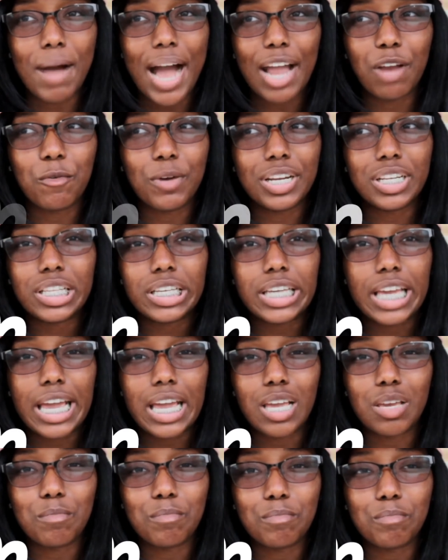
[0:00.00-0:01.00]
I waited like
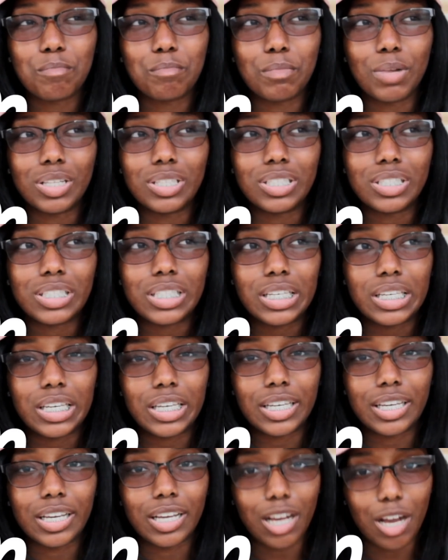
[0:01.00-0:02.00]
8 months to
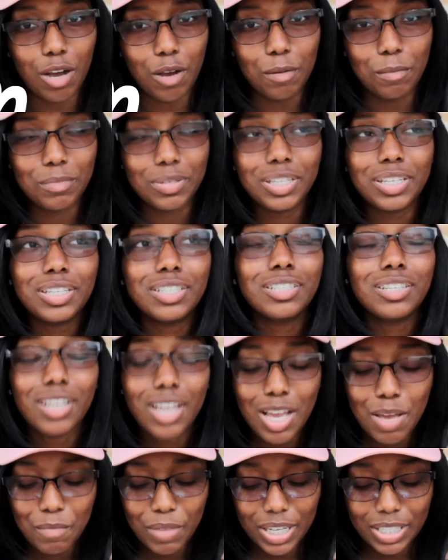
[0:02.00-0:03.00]
eat gum
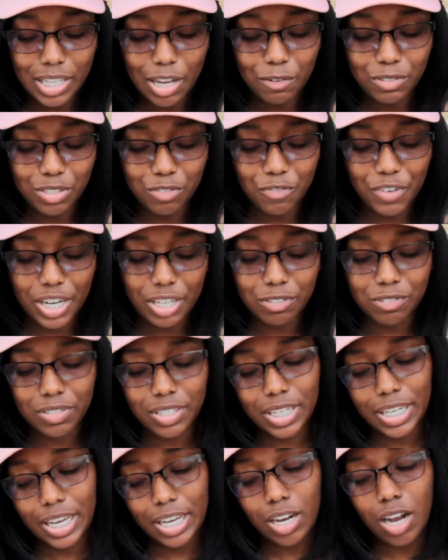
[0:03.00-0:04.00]
because I was afraid it was
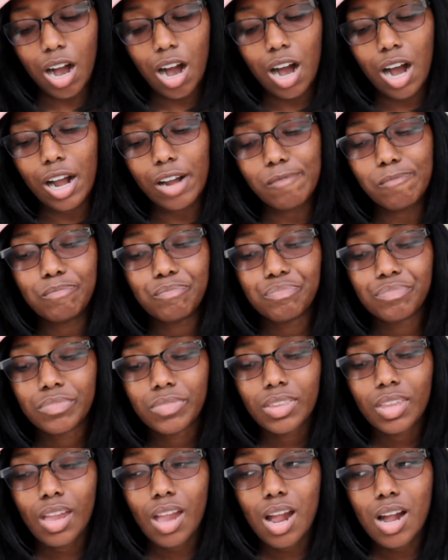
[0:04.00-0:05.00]
gonna get caught.
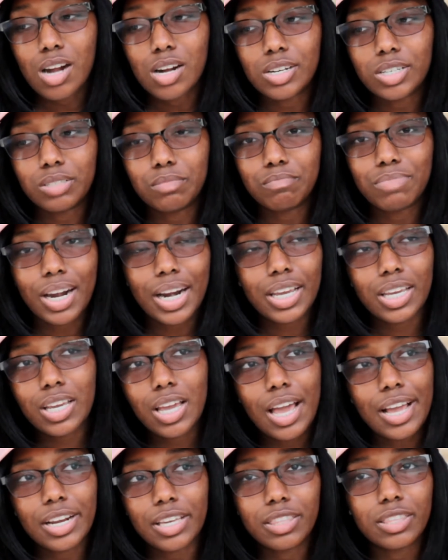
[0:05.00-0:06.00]
But I
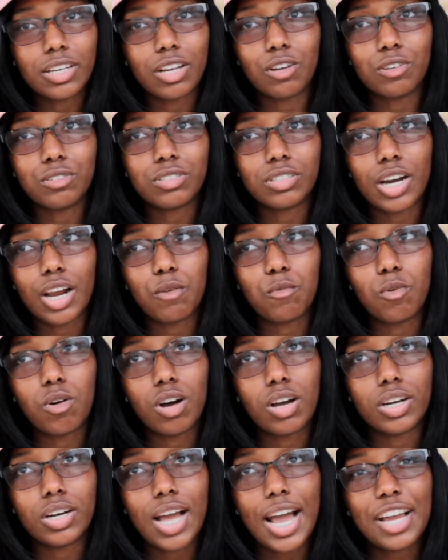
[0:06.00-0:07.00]
eat anything else that I
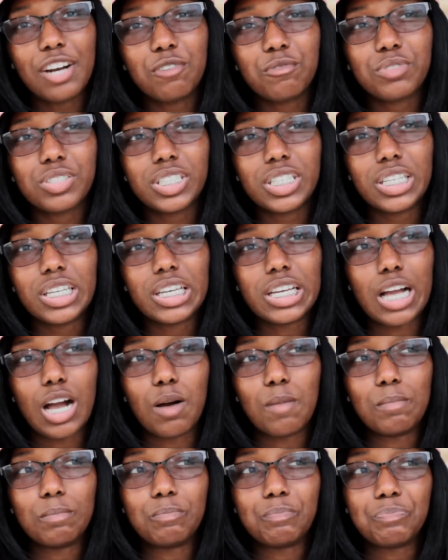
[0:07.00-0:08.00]
want. I don't really eat
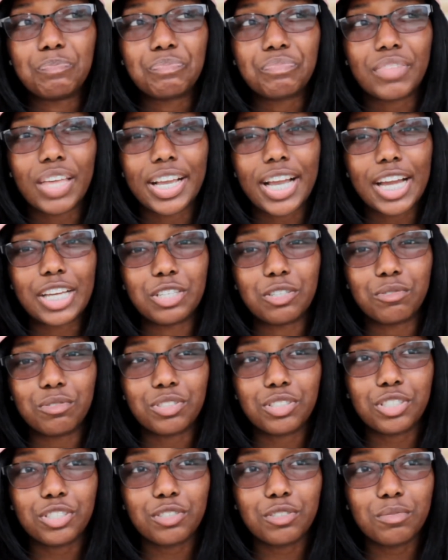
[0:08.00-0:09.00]
gum like I
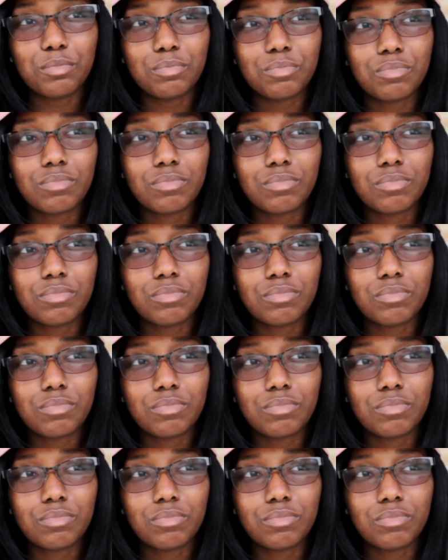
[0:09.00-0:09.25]
used to.